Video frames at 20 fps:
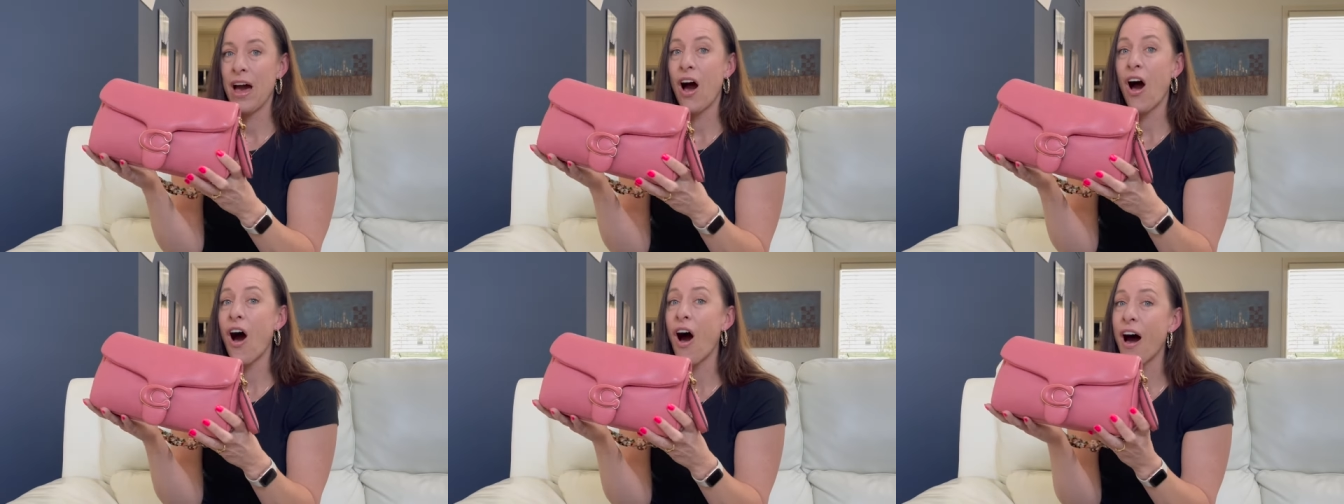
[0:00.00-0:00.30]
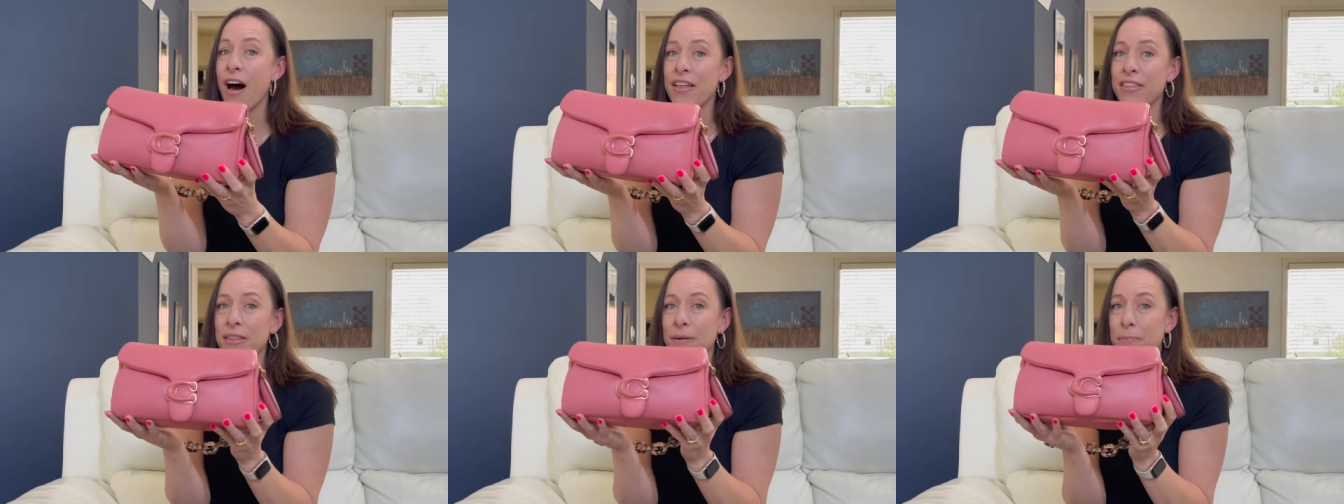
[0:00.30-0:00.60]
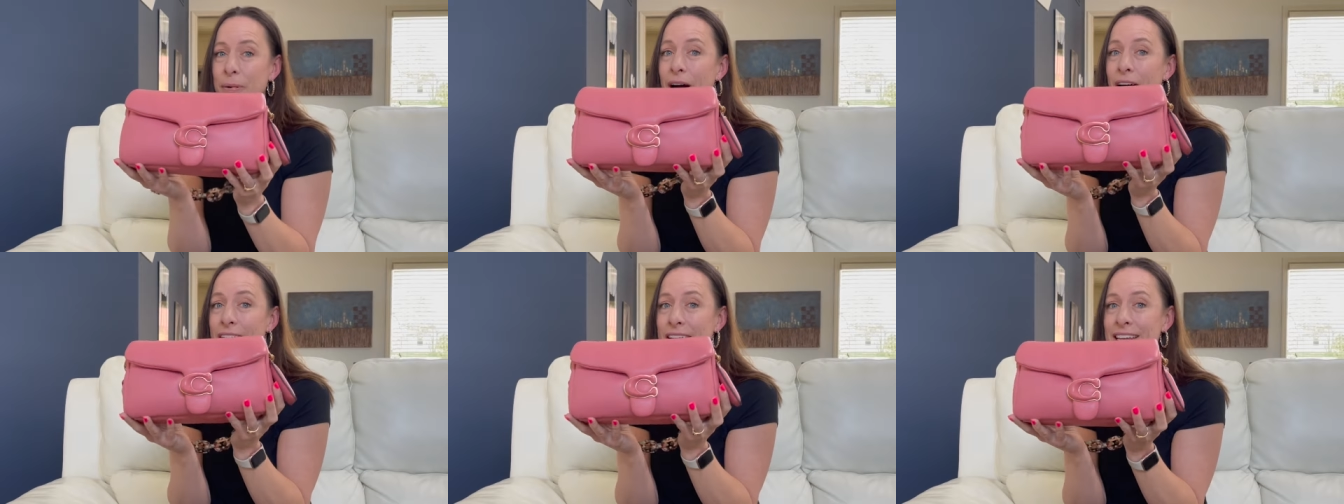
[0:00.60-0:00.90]
On the
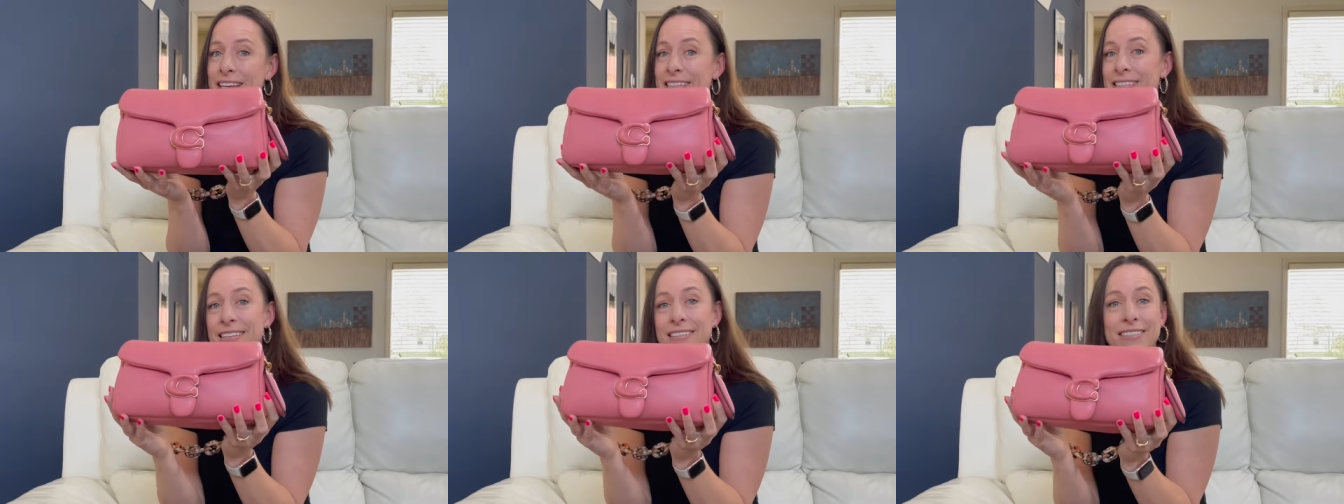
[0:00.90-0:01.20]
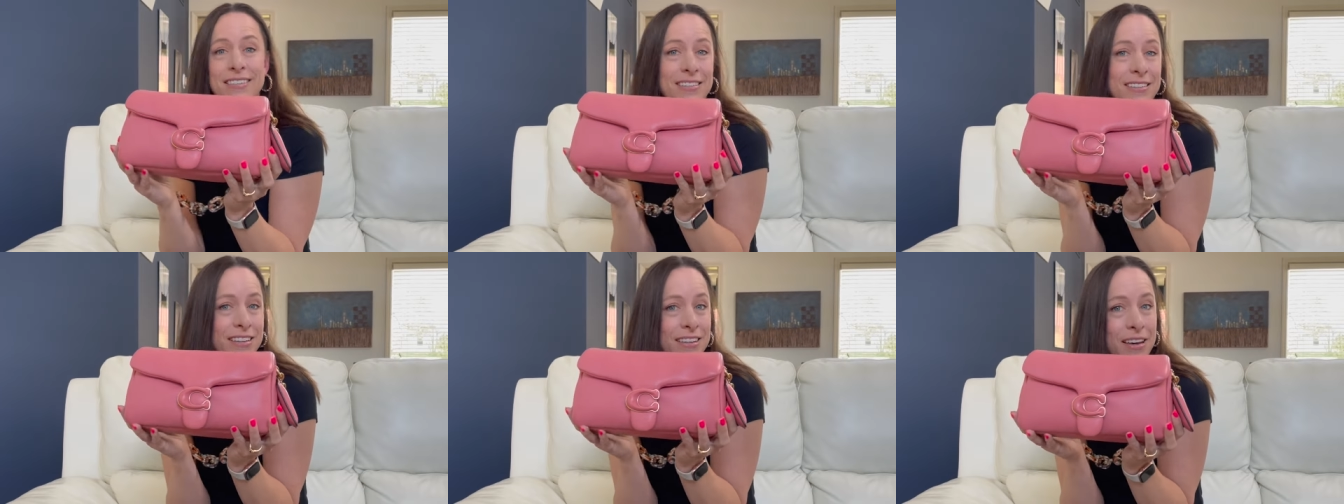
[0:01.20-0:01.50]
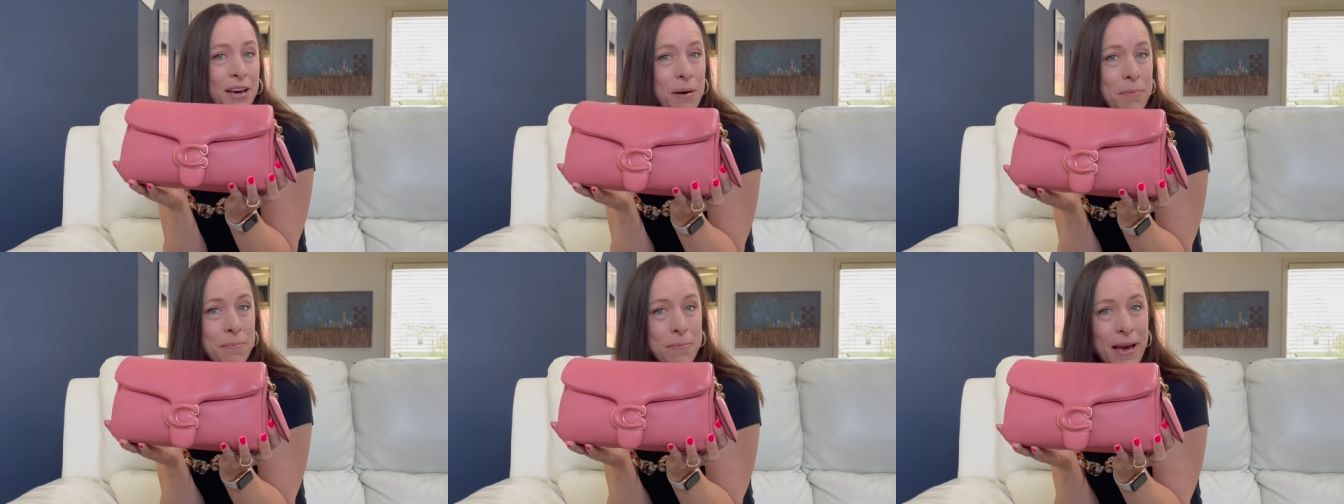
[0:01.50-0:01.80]
body, it doesn't look
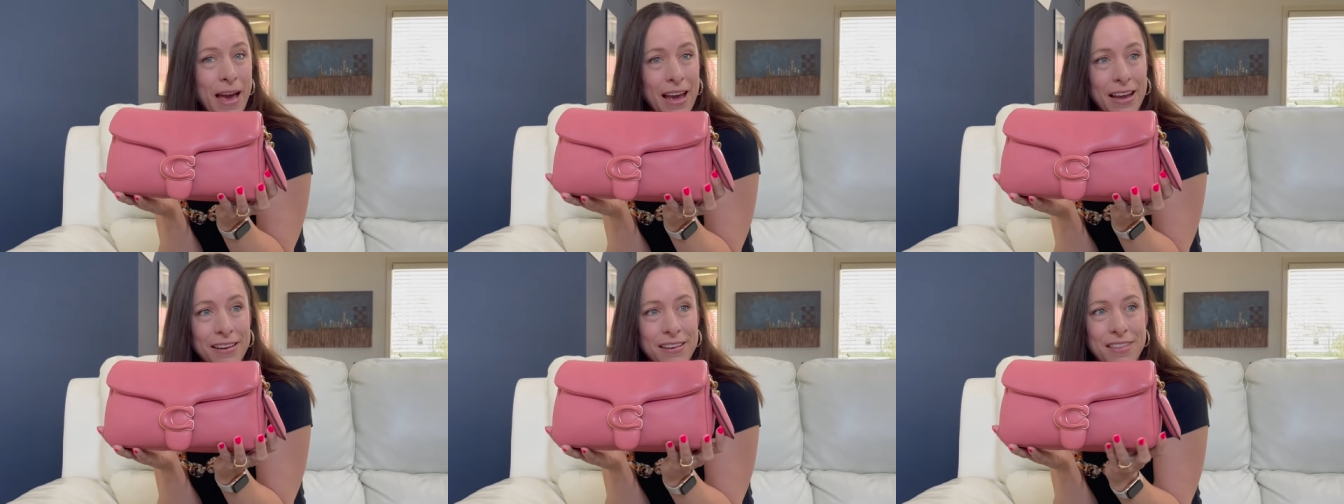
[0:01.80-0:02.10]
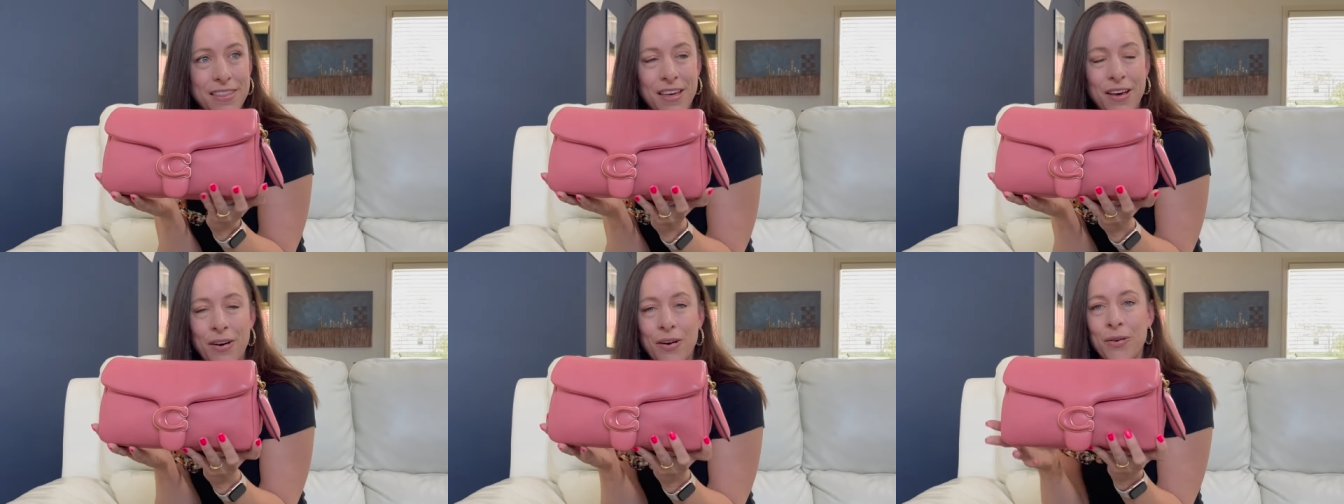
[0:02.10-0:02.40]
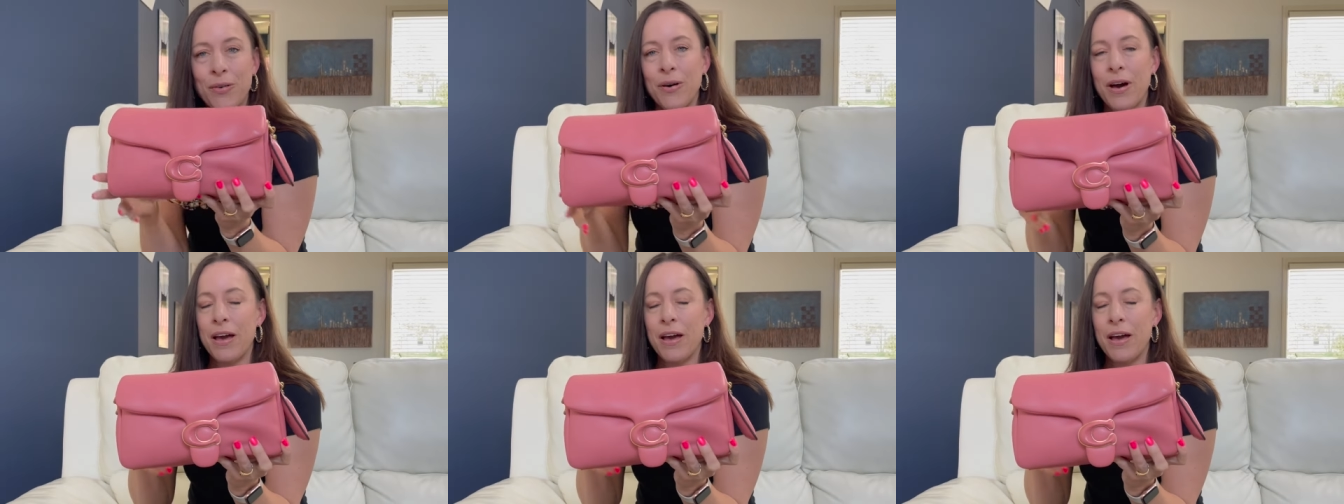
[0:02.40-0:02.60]
compact though.